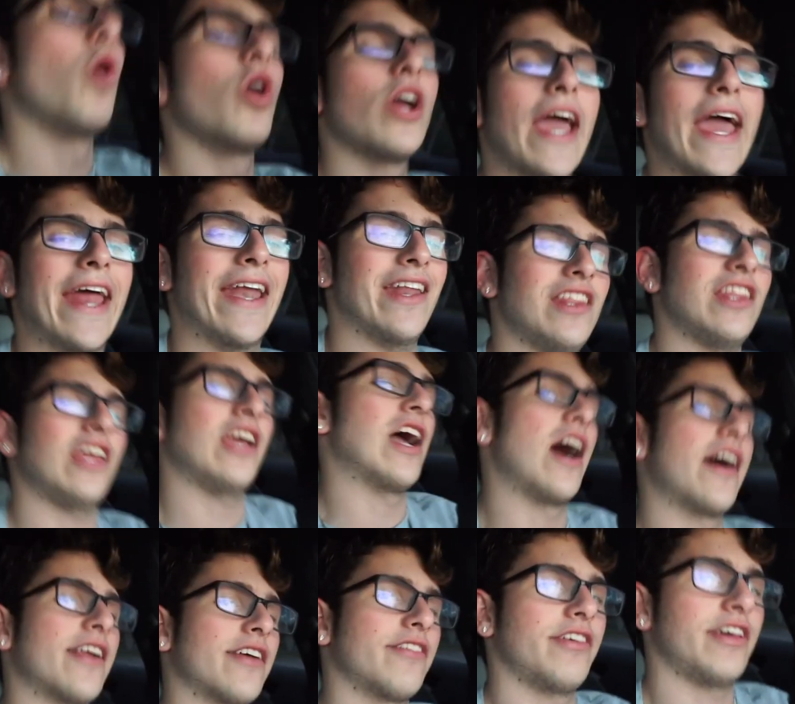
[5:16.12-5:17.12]
You won't get anything
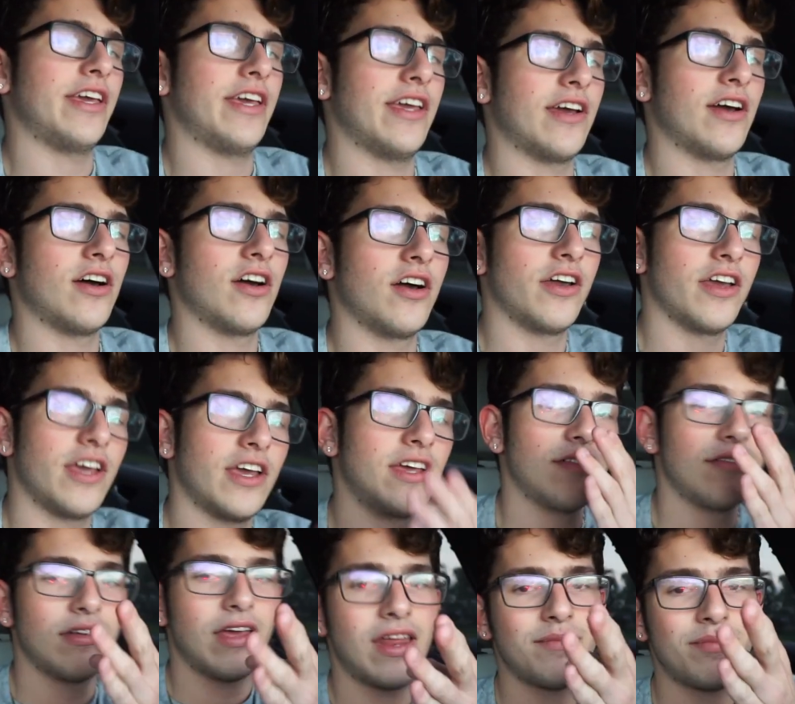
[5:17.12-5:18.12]
out of it. Uh,
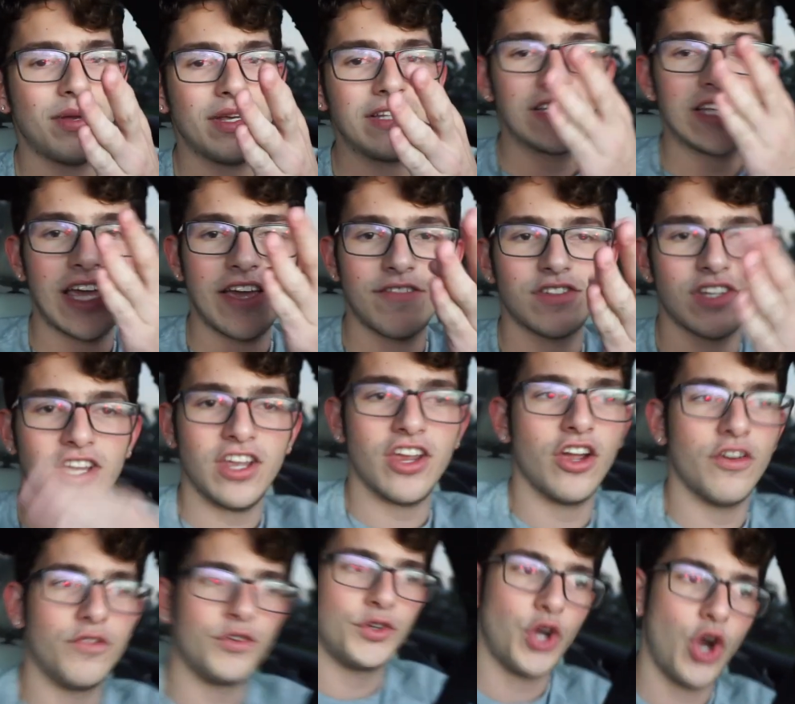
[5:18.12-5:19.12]
and be safe. Take
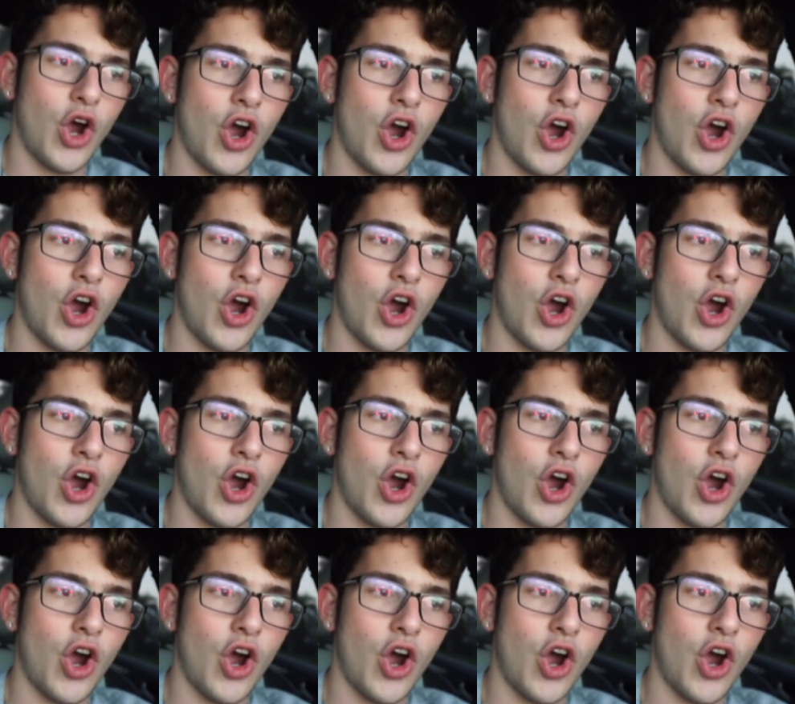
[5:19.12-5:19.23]
care of your